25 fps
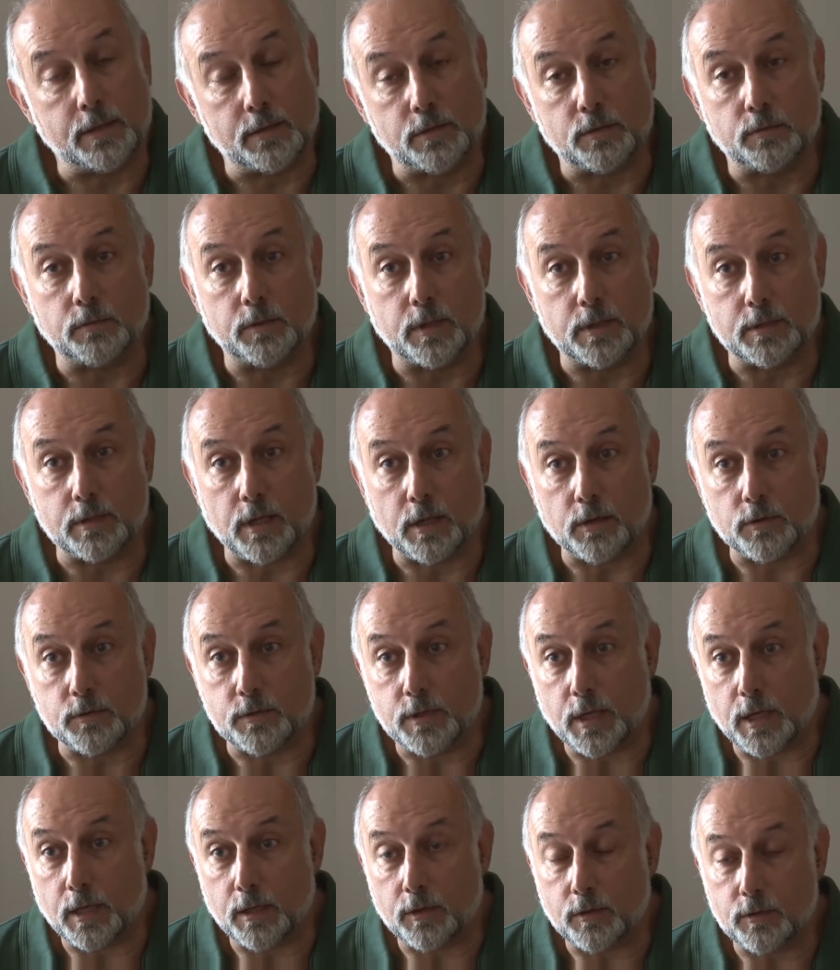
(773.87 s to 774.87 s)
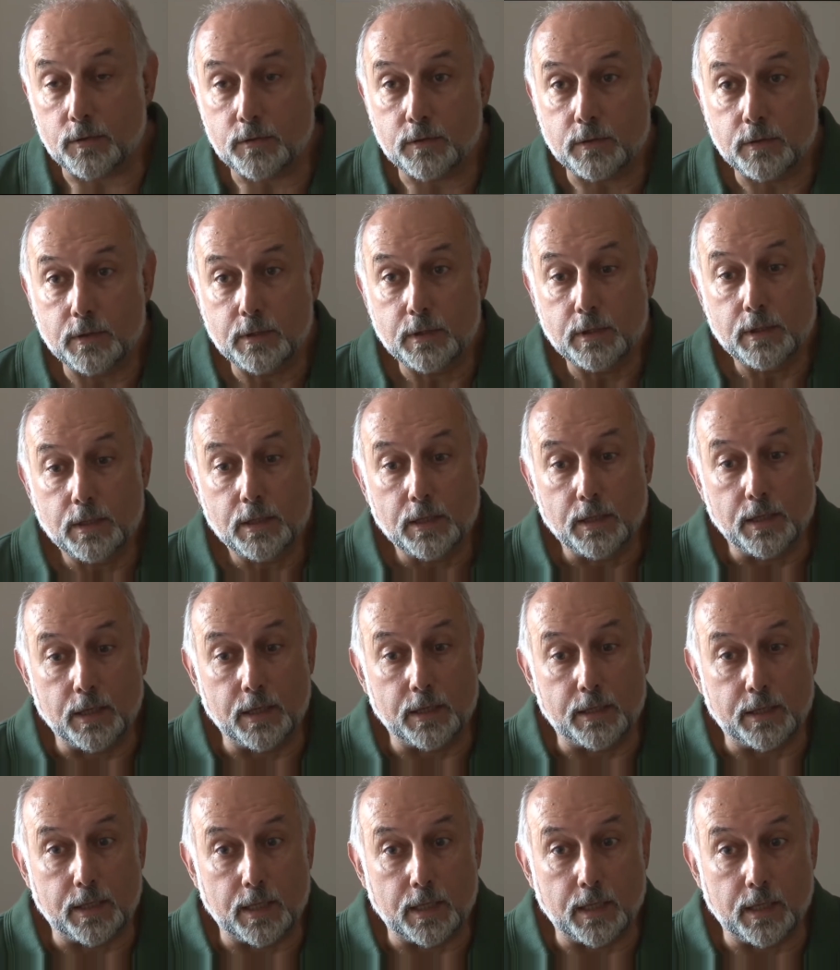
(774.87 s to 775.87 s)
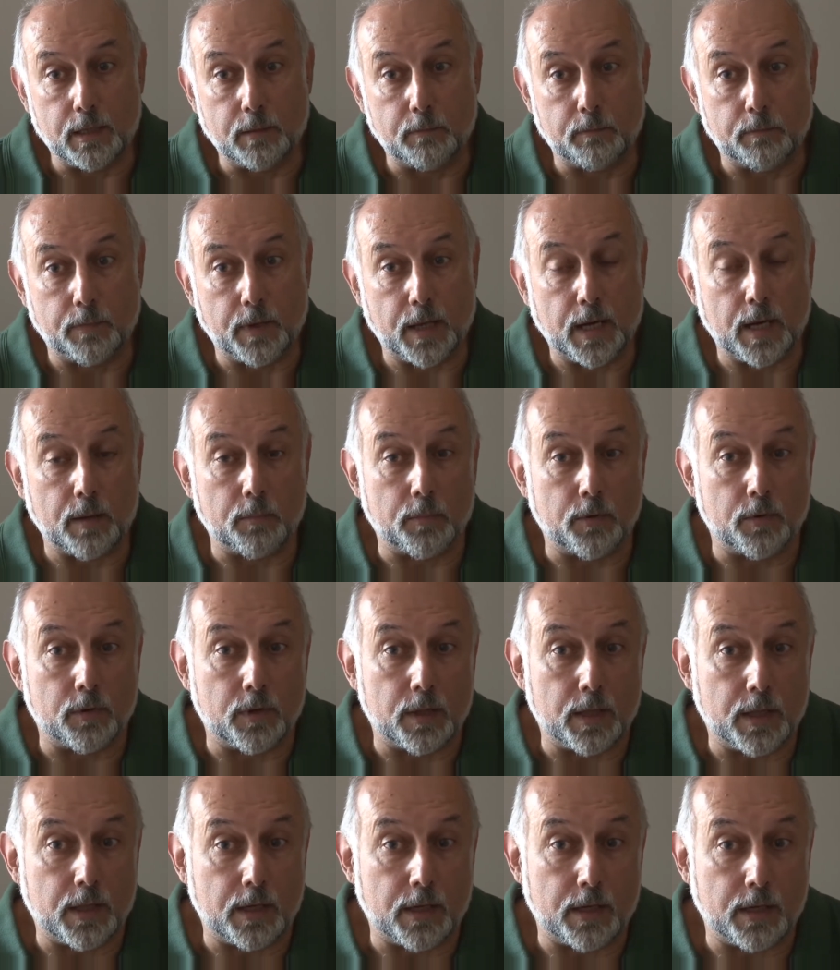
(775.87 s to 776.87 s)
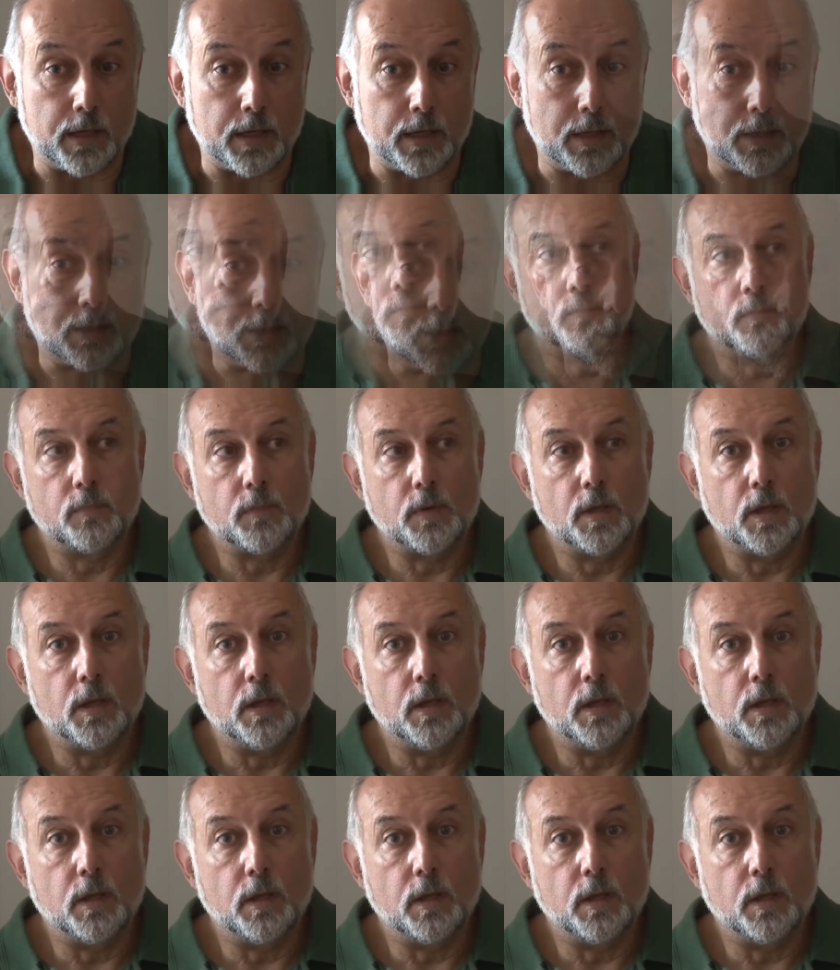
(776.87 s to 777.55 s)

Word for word: and the blood producers take advantage of this grey area with the law.